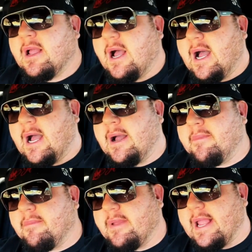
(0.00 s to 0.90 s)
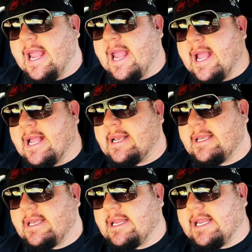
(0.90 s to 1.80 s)

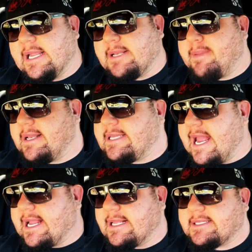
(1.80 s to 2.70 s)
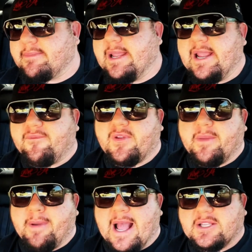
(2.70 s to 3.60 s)
And he had been taking some heat for
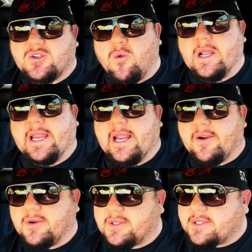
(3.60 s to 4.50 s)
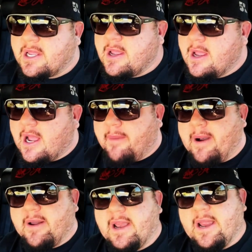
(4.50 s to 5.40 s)
the past 20 years
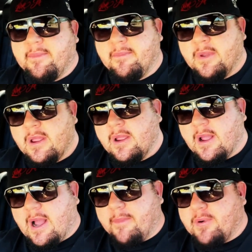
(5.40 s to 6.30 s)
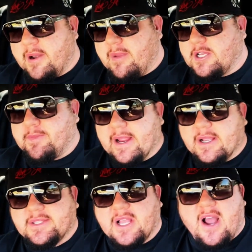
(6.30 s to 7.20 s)
about him pretty much being
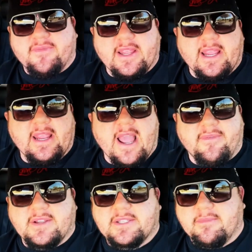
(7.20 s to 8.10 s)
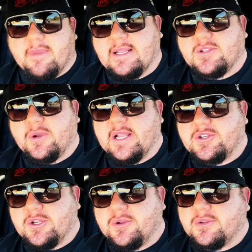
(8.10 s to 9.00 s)
a softie, having some mental
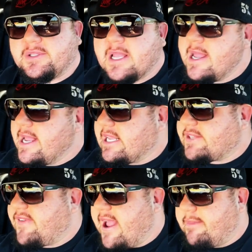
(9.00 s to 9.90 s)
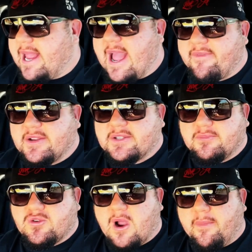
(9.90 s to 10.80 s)
issues, his family having
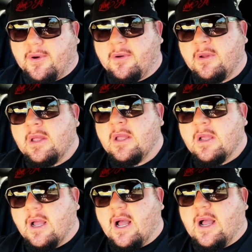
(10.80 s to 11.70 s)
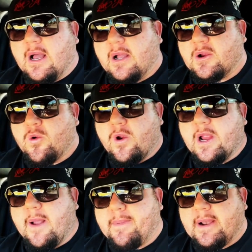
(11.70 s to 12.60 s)
some trouble,
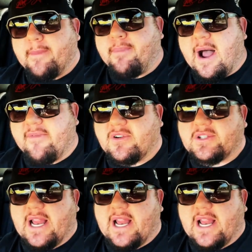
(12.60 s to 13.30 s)
growing up in an impoverished